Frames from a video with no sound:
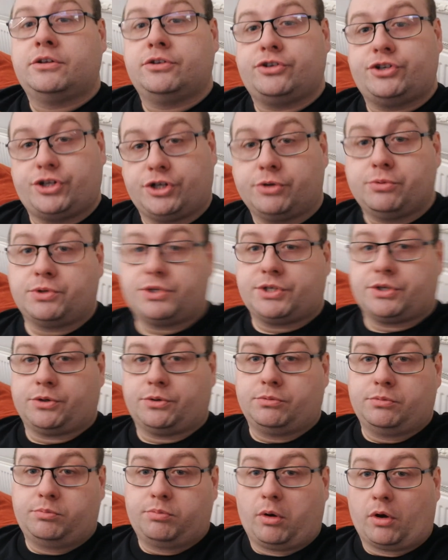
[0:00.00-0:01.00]
due
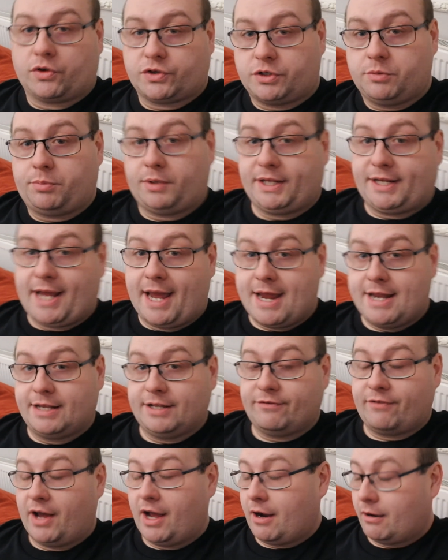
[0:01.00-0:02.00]
to possibly getting
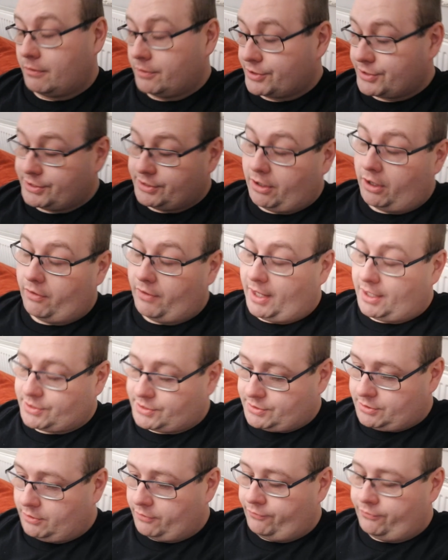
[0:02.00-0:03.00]
the virus and all that
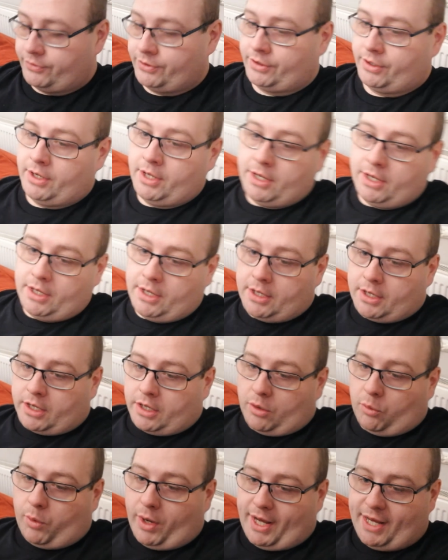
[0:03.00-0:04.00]
stuff, and
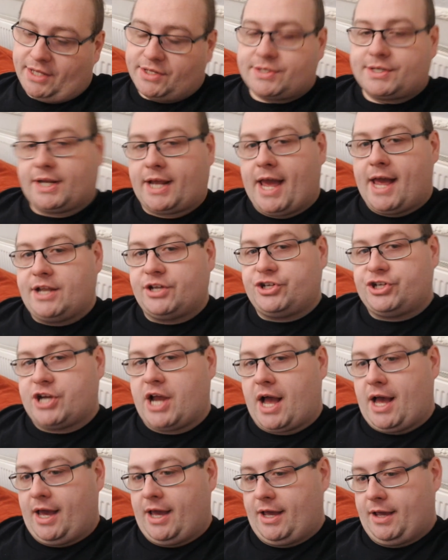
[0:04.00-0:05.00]
waiting to get
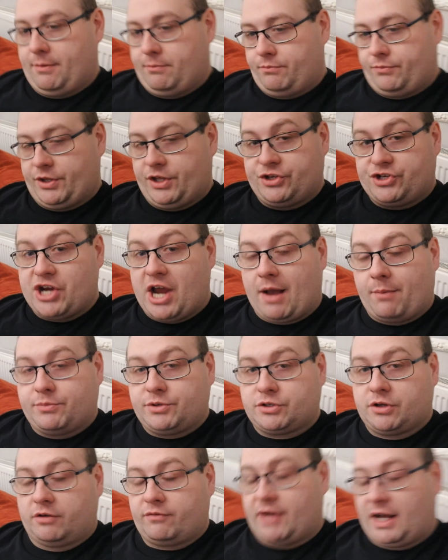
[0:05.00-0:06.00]
the
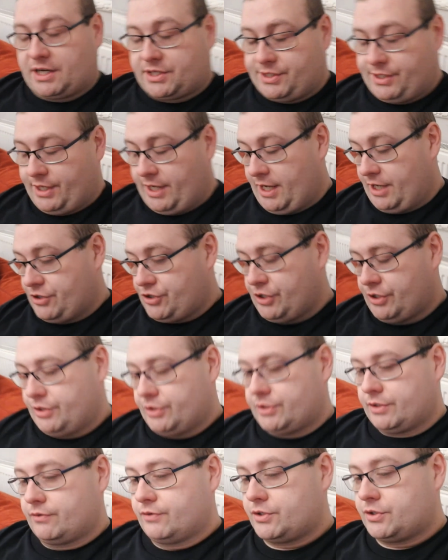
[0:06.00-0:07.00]
jabs or
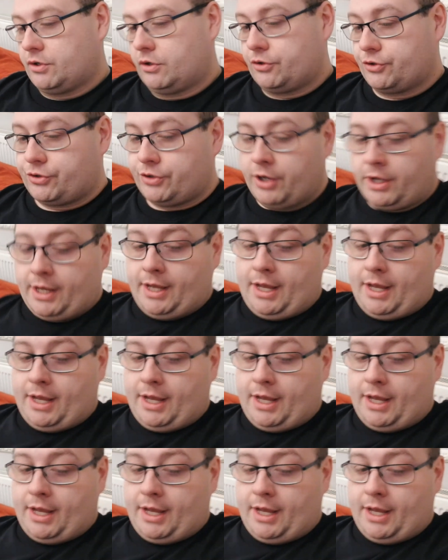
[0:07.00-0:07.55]
vaccinations and such.